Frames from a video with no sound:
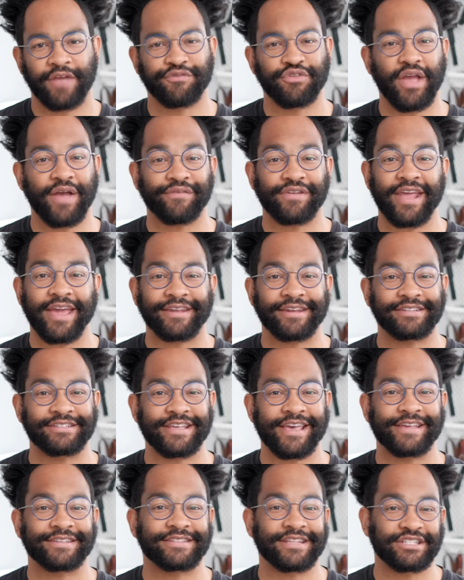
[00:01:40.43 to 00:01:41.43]
If you haven't had a
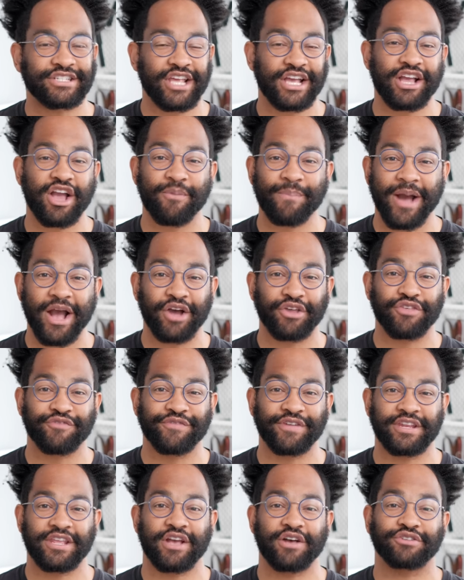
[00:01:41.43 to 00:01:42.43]
chance to check out my other
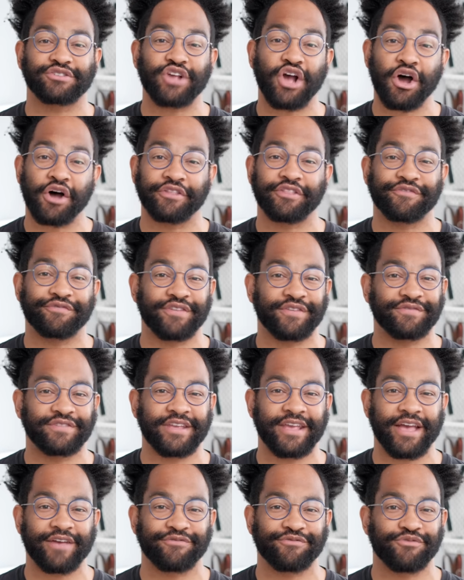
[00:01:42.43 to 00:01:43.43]
videos on the
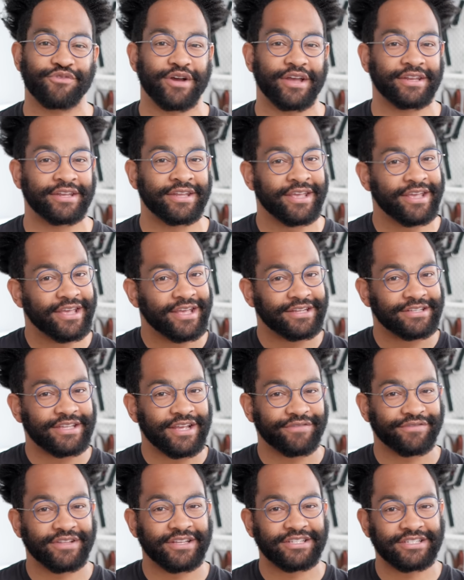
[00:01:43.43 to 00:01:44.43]
50 f1,
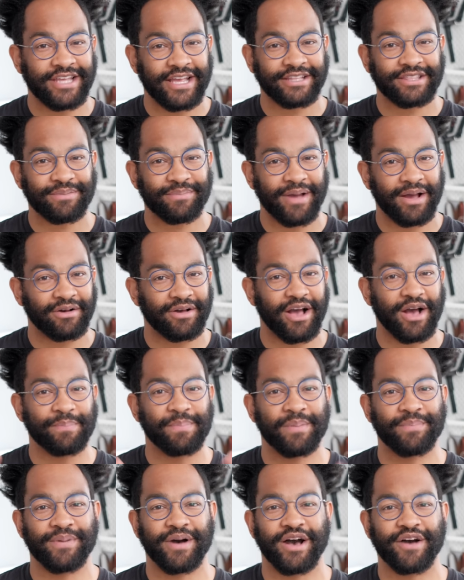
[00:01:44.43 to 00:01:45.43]
definitely check them out up
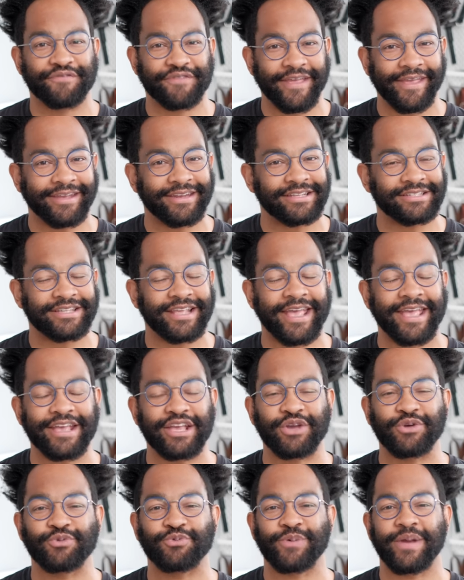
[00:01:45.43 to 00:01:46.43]
above. It is a
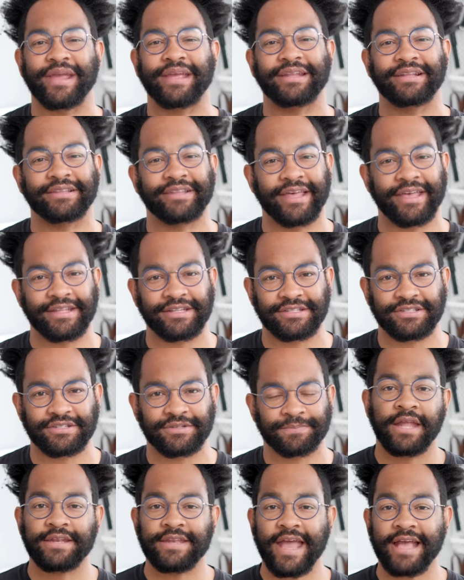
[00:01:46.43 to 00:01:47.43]
great
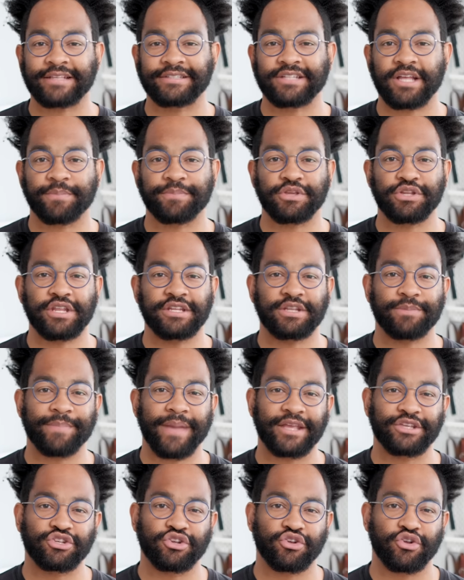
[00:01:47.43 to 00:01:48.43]
lens. Next up, you need to
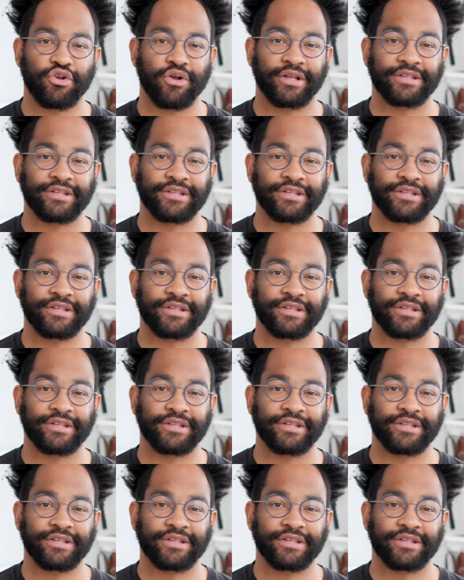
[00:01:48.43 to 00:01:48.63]
make sure you're